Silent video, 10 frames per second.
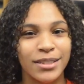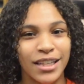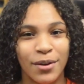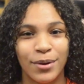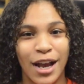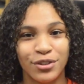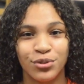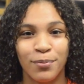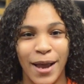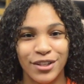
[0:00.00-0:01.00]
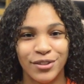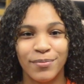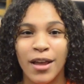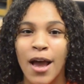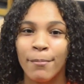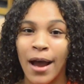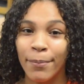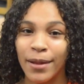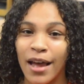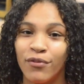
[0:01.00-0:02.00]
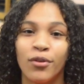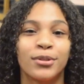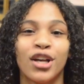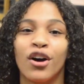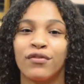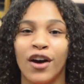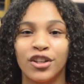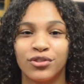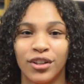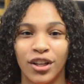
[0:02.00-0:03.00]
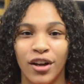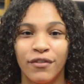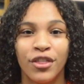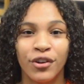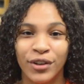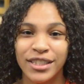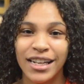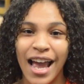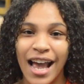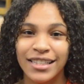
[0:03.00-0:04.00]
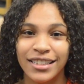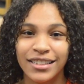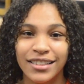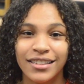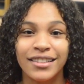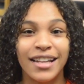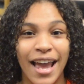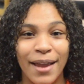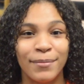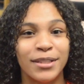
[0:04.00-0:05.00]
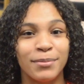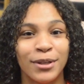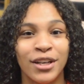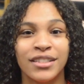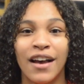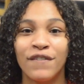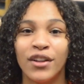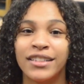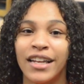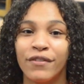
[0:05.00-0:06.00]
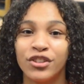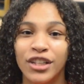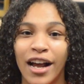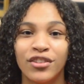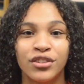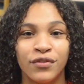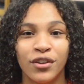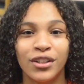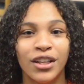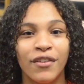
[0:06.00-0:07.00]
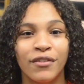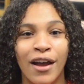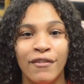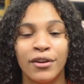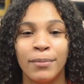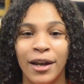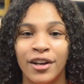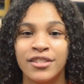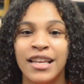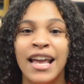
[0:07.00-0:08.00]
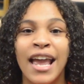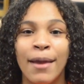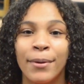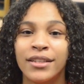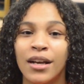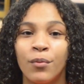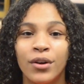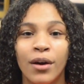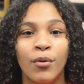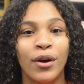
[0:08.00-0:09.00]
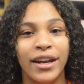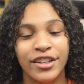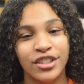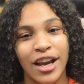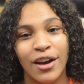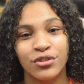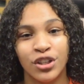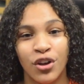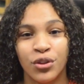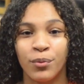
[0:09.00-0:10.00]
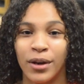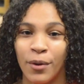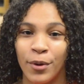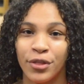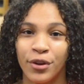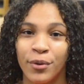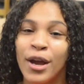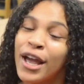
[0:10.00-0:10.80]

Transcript: Miss Lakewood High School pageant. My platform is called Fostering Love. The reason it has this name is because I feel as every child should feel the love of having parents and because I would not want any child to go through what I went through.